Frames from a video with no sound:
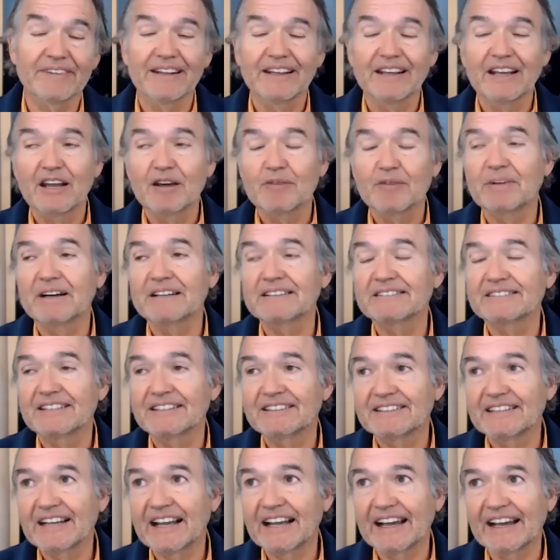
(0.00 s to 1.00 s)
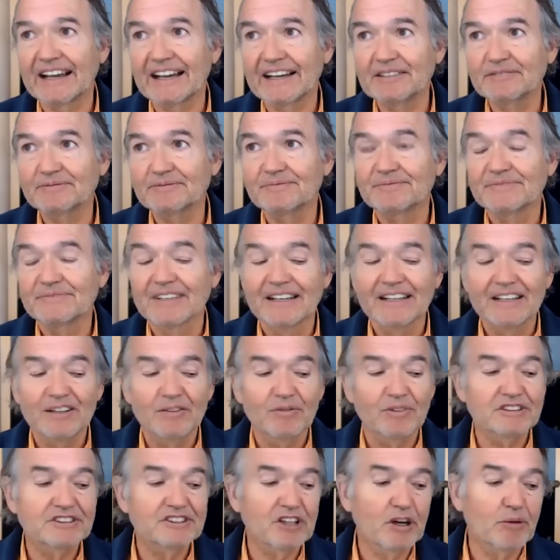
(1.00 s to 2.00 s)
but today
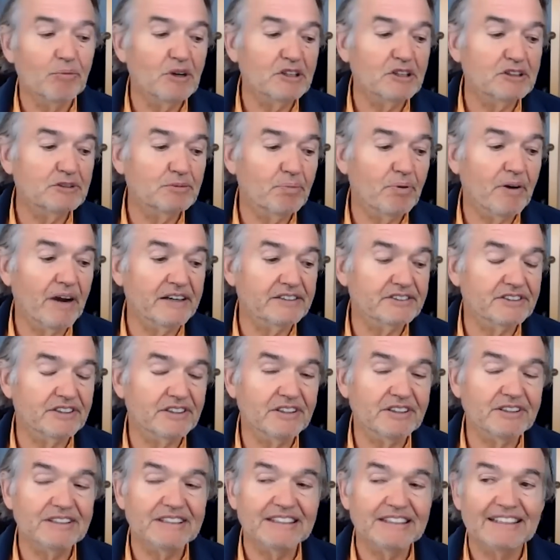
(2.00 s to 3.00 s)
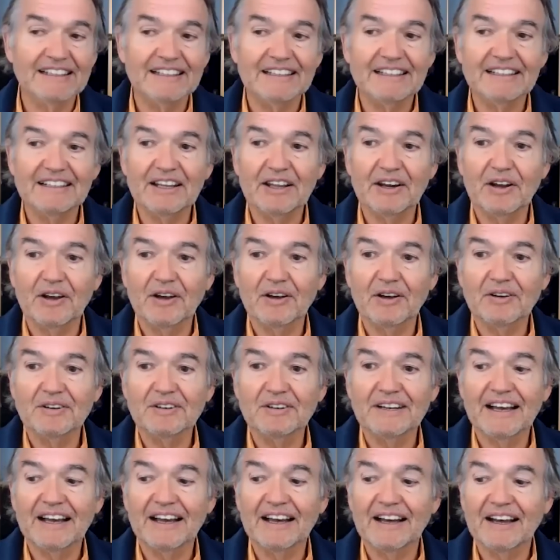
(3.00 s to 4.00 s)
with so much pressure you know
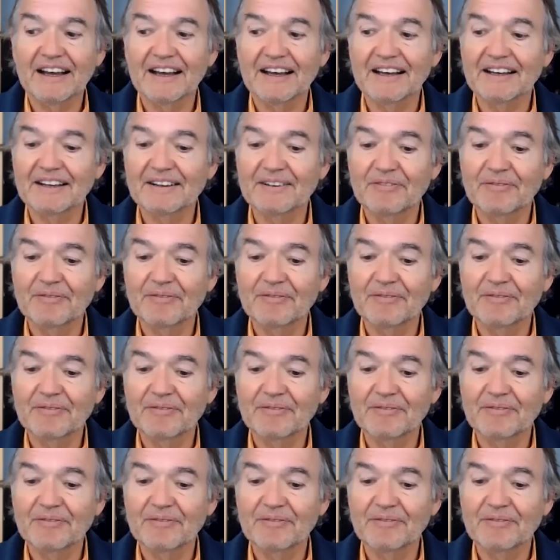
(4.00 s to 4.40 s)
uh,